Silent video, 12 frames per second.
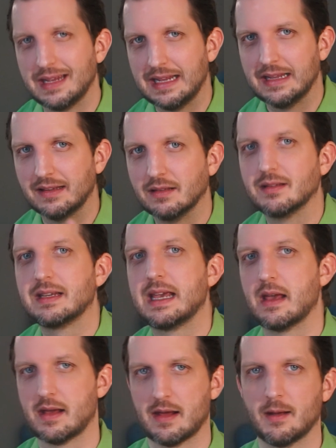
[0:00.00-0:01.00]
is
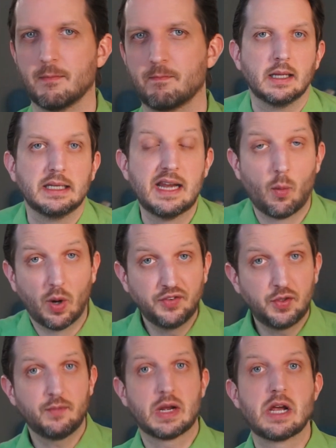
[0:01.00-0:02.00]
key. Now,
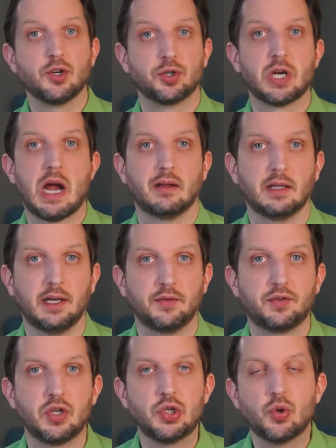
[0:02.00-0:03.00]
once you've got your shot
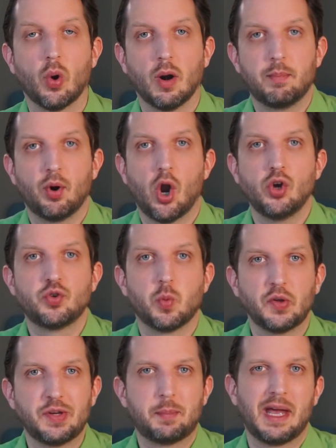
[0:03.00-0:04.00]
list, your approach
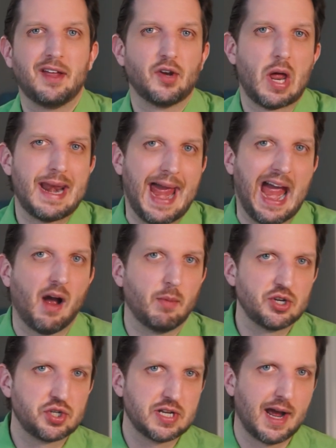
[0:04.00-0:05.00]
will depend on how
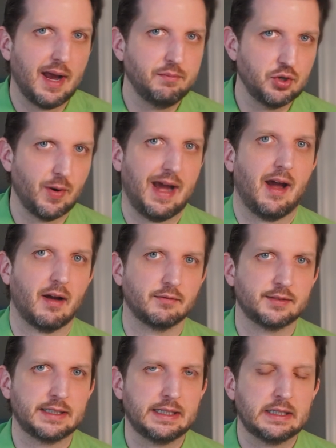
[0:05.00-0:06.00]
much time you have.
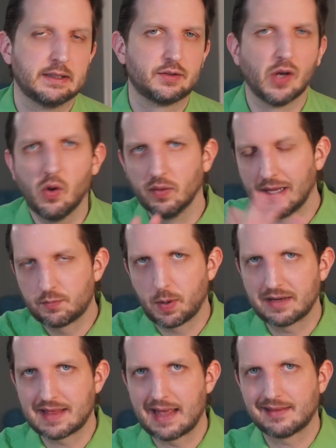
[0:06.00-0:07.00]
So let's
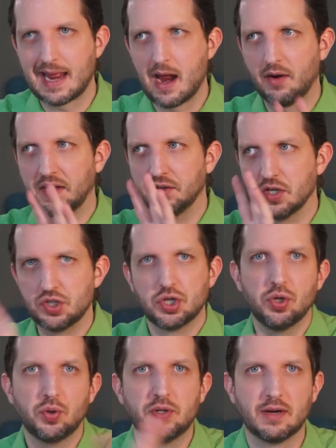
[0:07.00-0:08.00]
break that down into
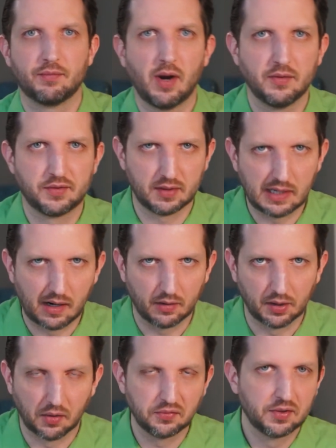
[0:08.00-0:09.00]
two different
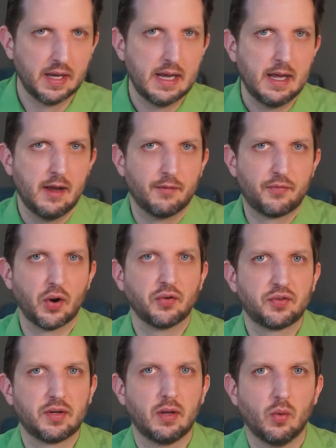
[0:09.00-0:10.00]
scenarios.
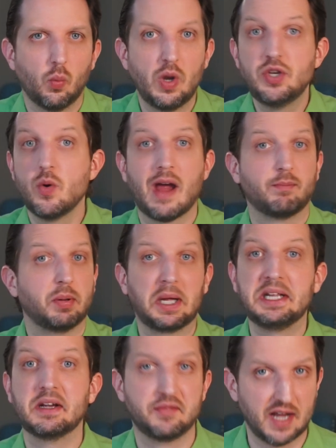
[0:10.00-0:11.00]
First, when you have
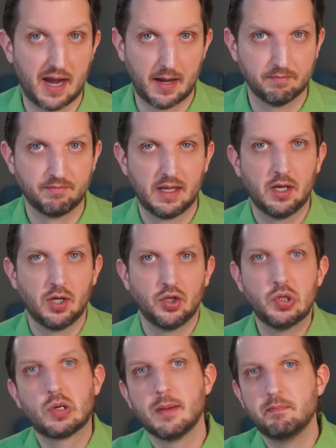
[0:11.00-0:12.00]
plenty of time,
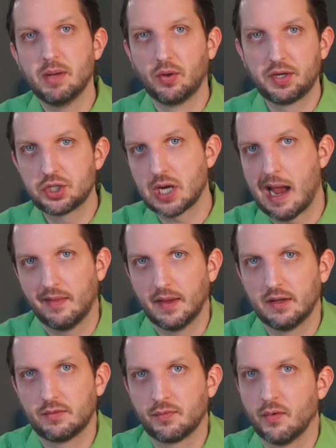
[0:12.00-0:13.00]
you can build a shot
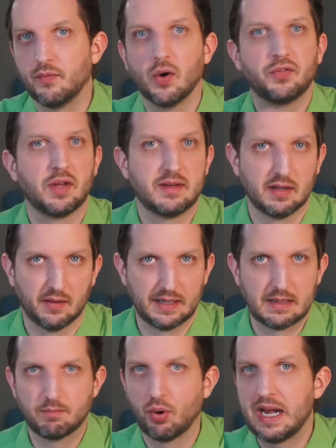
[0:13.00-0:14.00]
list for
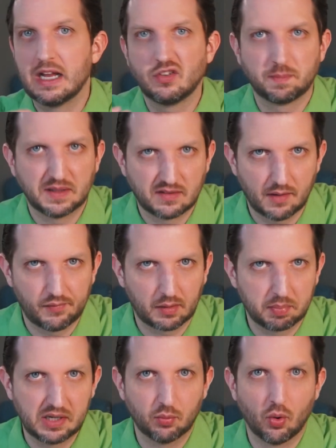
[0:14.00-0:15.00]
versatility,
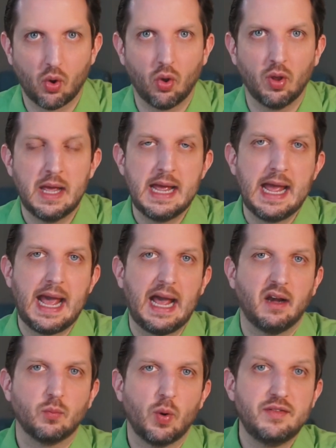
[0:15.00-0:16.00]
brand-specific B-roll,
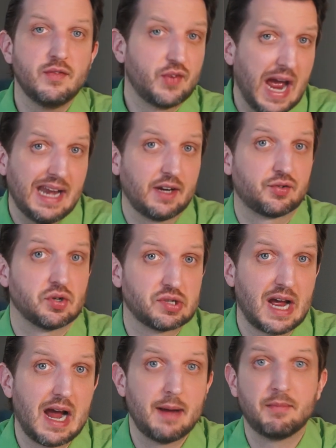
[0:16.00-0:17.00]
and when you've got extra
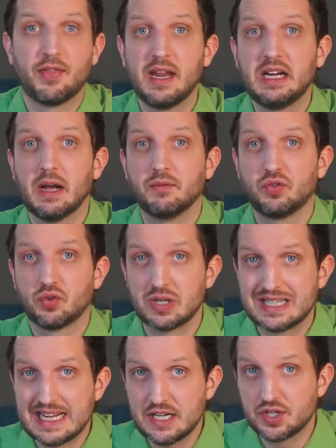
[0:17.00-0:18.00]
time, think of
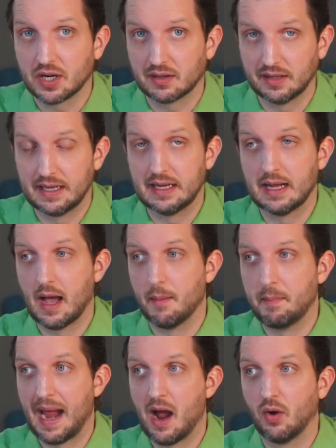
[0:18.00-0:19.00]
strategically
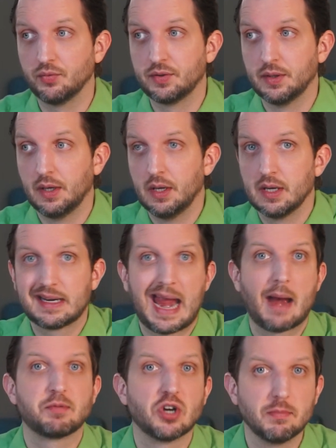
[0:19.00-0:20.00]
about
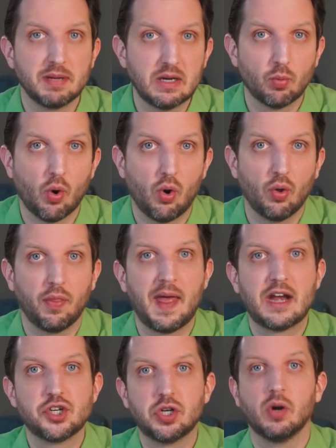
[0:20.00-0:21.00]
capturing B-roll
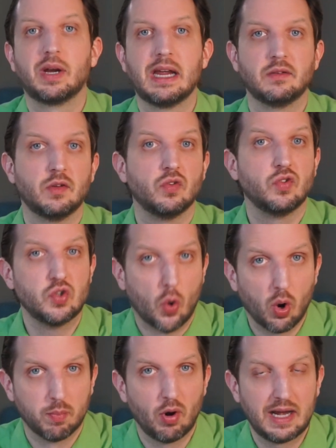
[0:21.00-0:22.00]
that showcases
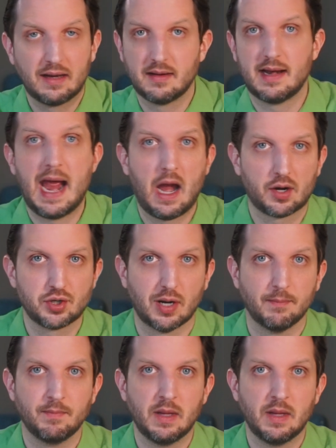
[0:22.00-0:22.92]
your brand in action,